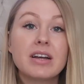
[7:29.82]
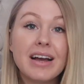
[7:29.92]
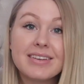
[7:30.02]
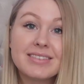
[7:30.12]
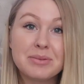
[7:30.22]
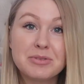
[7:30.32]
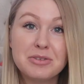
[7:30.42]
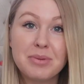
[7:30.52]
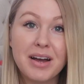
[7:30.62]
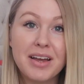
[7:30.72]
kind of slips
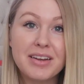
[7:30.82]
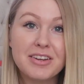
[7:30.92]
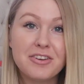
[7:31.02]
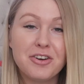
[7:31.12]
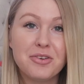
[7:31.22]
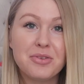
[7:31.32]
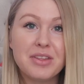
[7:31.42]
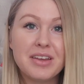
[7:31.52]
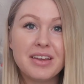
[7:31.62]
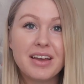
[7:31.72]
your mind, you know,
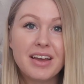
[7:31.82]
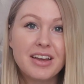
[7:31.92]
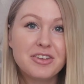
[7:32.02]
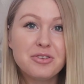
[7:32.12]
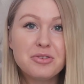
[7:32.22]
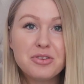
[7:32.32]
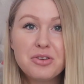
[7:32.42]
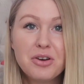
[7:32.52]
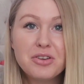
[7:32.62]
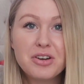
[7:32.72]
you
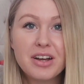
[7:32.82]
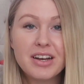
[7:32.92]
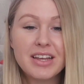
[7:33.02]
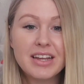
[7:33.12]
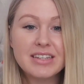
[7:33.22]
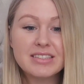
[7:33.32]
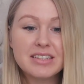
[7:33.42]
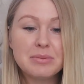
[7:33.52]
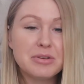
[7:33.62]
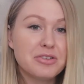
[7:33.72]
know you're not going to get any
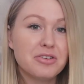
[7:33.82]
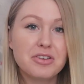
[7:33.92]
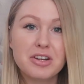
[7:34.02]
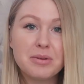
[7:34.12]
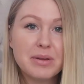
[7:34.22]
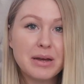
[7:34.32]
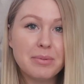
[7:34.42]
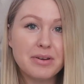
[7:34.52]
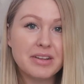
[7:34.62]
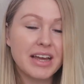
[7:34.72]
sleep, and you know you're going to be
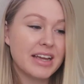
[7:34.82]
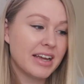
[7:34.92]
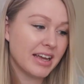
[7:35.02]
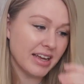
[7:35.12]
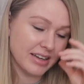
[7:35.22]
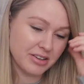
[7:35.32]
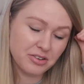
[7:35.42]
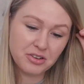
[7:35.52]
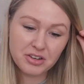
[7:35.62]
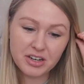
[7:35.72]
up all night, and
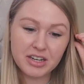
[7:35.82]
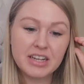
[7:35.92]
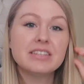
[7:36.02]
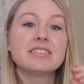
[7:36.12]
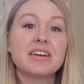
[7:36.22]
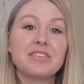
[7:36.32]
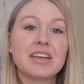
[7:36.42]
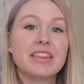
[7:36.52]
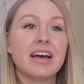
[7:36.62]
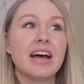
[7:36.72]
you know you're going to need stuff
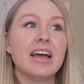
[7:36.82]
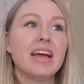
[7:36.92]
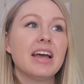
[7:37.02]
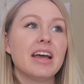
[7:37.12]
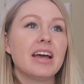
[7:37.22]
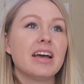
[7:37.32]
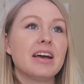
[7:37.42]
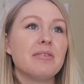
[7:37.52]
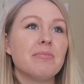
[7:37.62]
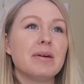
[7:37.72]
like that.
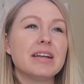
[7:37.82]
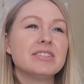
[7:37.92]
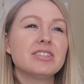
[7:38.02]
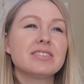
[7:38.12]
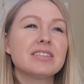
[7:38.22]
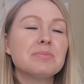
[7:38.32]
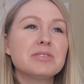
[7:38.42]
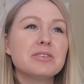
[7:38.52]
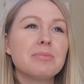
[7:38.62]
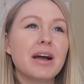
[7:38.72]
But it just
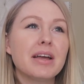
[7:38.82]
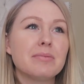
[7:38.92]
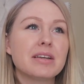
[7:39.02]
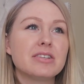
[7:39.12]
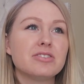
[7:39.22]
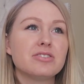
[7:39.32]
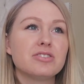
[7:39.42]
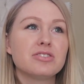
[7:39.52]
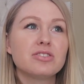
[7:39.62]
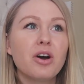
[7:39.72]
slips your mind because you're
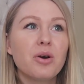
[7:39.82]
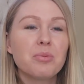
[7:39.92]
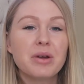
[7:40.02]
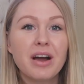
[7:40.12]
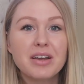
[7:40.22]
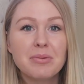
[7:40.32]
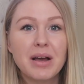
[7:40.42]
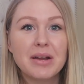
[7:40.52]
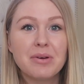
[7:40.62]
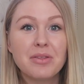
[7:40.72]
just so
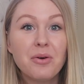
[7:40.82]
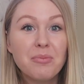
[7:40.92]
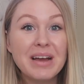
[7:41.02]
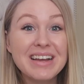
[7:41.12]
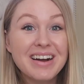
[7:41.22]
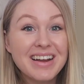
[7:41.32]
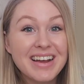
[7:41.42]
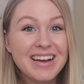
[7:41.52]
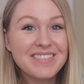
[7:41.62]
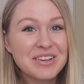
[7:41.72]
preoccupied with, oh my god,
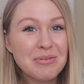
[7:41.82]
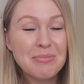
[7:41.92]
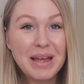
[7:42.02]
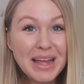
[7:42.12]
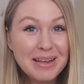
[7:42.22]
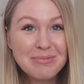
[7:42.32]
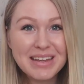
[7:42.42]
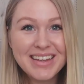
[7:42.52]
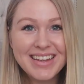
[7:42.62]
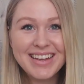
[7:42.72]
I have a new
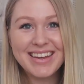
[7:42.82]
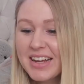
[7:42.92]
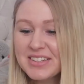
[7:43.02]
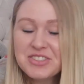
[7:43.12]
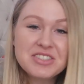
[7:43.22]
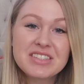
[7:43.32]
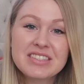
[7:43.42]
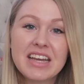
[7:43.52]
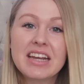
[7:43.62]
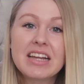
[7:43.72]
baby. It's just
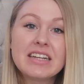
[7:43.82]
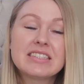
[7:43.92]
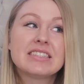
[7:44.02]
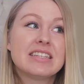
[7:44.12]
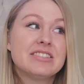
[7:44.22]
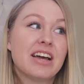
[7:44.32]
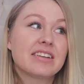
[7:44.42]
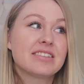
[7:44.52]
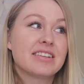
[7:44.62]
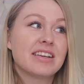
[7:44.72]
exciting, and to see
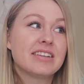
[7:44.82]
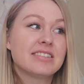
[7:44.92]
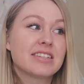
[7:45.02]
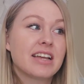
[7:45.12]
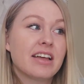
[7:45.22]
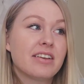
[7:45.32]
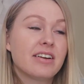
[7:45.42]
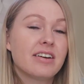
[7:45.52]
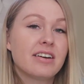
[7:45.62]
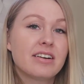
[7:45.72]
Jackson and Landon
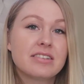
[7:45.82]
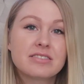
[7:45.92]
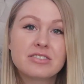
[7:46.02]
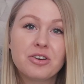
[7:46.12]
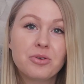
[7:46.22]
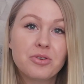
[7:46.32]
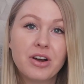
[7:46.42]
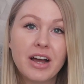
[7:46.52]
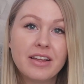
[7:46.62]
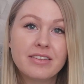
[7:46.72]
together. Don't
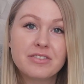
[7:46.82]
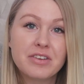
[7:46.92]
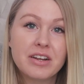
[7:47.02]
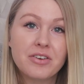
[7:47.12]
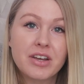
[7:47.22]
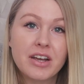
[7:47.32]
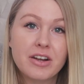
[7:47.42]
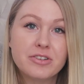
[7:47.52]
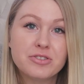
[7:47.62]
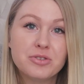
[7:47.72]
cry in this video,
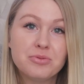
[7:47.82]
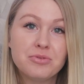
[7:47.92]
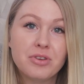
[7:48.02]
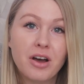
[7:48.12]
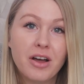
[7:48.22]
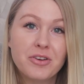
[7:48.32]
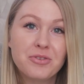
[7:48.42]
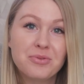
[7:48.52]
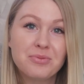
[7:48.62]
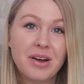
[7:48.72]
Karen. Do not
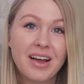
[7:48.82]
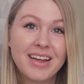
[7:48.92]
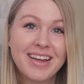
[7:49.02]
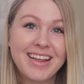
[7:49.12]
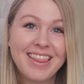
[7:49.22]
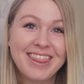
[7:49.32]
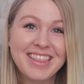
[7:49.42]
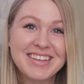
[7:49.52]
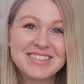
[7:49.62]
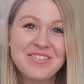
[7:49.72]
cry
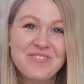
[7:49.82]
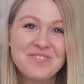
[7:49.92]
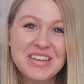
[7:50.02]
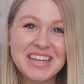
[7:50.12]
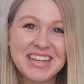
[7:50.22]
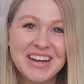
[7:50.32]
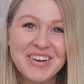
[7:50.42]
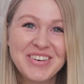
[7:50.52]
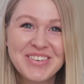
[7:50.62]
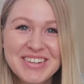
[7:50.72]
in this
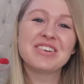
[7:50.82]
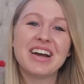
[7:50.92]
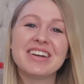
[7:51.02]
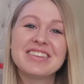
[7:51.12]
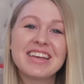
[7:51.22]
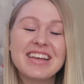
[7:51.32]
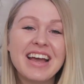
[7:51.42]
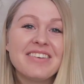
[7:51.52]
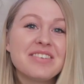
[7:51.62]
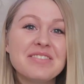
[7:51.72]
video. I've cried in like
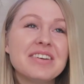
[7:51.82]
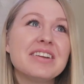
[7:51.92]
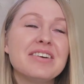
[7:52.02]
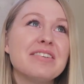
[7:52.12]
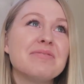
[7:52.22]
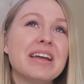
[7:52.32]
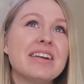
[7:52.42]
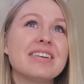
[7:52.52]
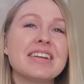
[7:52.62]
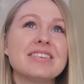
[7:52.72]
every video I've
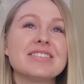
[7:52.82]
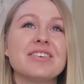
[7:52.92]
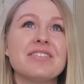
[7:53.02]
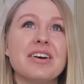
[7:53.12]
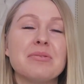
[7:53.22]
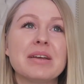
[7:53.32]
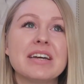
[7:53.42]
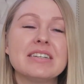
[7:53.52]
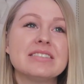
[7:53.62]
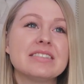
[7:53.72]
made on here so far
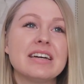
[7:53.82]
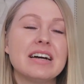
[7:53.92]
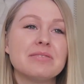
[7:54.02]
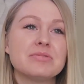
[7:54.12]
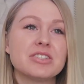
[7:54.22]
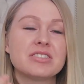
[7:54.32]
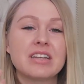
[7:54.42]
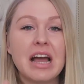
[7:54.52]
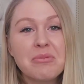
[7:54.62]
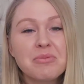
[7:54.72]
because
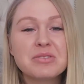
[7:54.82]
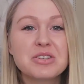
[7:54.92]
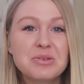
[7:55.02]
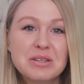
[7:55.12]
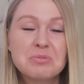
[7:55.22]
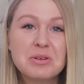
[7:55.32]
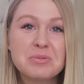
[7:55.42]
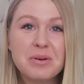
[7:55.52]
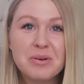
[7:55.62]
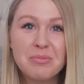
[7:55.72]
I'm 2 weeks
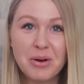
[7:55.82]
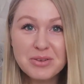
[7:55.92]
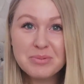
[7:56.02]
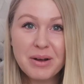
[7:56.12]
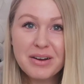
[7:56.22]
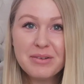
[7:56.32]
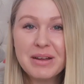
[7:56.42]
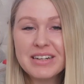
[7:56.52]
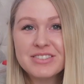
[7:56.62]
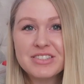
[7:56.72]
postpartum,
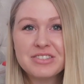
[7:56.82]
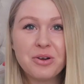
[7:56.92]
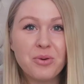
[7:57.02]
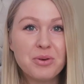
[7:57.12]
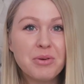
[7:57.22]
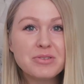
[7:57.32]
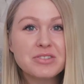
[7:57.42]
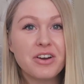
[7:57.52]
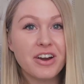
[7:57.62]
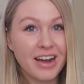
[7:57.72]
and it's just,
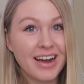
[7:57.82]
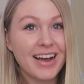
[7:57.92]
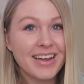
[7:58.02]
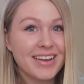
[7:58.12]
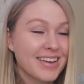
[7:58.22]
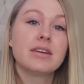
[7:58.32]
hormones are high.